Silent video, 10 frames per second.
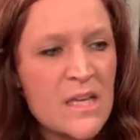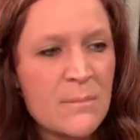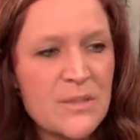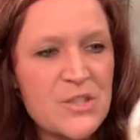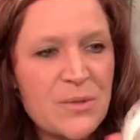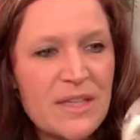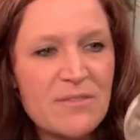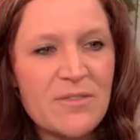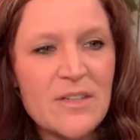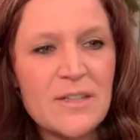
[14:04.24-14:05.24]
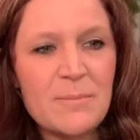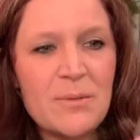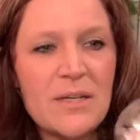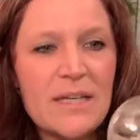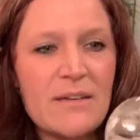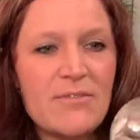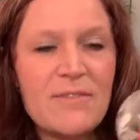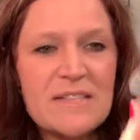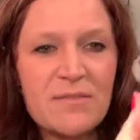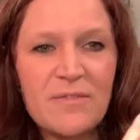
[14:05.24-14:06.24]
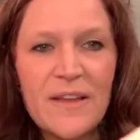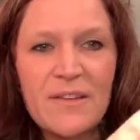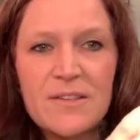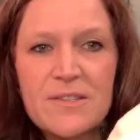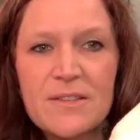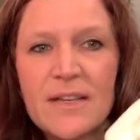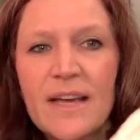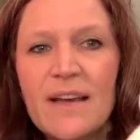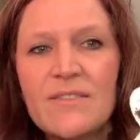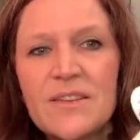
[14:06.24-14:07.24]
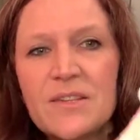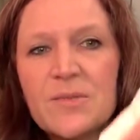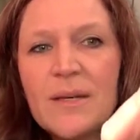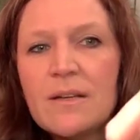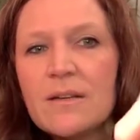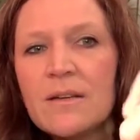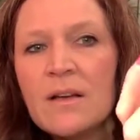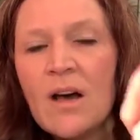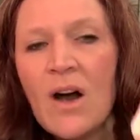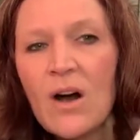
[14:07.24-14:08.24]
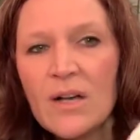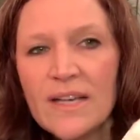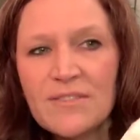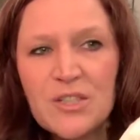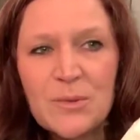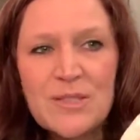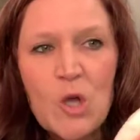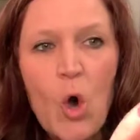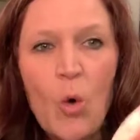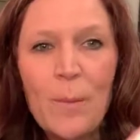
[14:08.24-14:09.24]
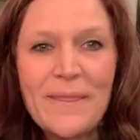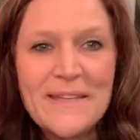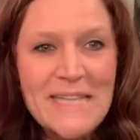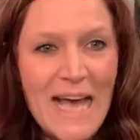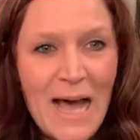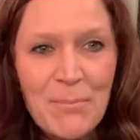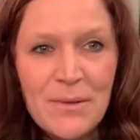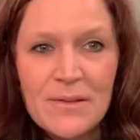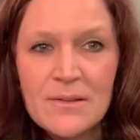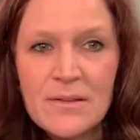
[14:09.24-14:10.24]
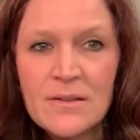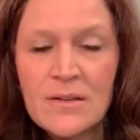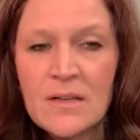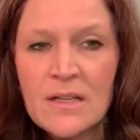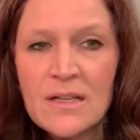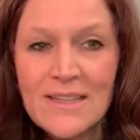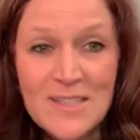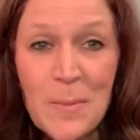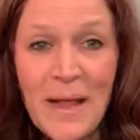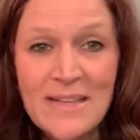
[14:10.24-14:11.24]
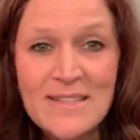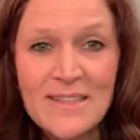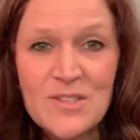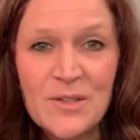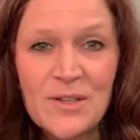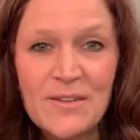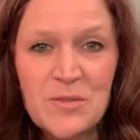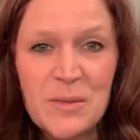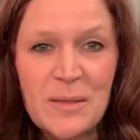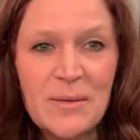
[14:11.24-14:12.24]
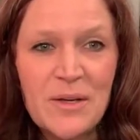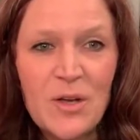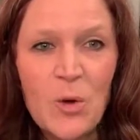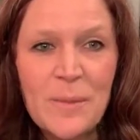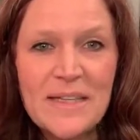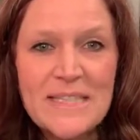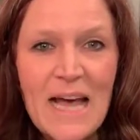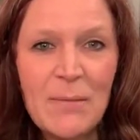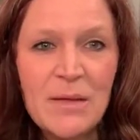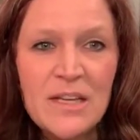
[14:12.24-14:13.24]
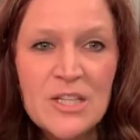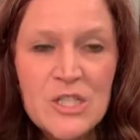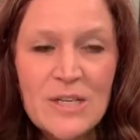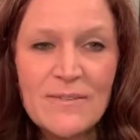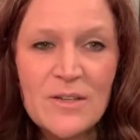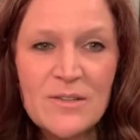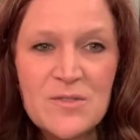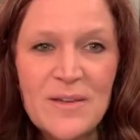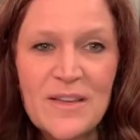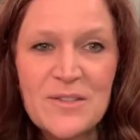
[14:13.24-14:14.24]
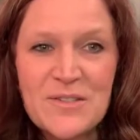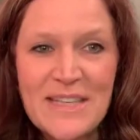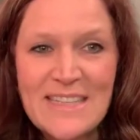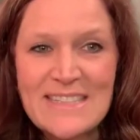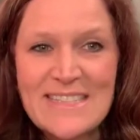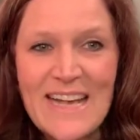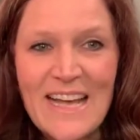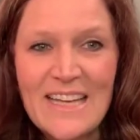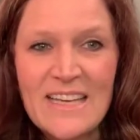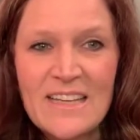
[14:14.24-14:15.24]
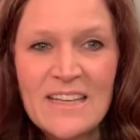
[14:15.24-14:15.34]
but you can put pheasant feathers like I have in this one all you have to do is open the top it's plastic so you don't have to worry about it open the top shove all those feathers inside